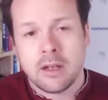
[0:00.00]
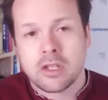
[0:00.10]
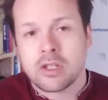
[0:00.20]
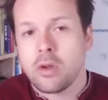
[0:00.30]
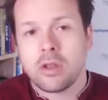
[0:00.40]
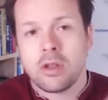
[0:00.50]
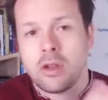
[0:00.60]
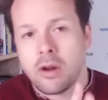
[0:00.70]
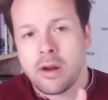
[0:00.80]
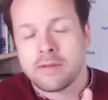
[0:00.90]
so that you
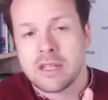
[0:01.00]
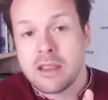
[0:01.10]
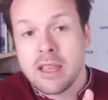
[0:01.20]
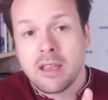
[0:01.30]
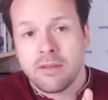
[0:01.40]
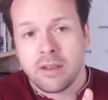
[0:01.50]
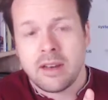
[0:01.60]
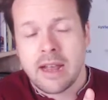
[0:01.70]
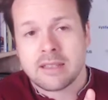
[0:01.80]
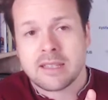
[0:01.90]
don't have to think of it
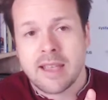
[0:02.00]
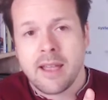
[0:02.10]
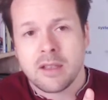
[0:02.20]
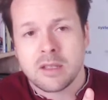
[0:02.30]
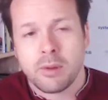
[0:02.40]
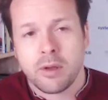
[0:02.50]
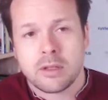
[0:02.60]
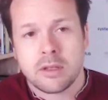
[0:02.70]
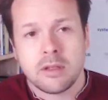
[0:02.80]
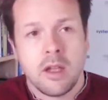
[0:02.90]
as a mm-hmm.
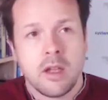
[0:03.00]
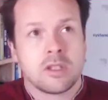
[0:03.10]
salesperson, mm-hmm.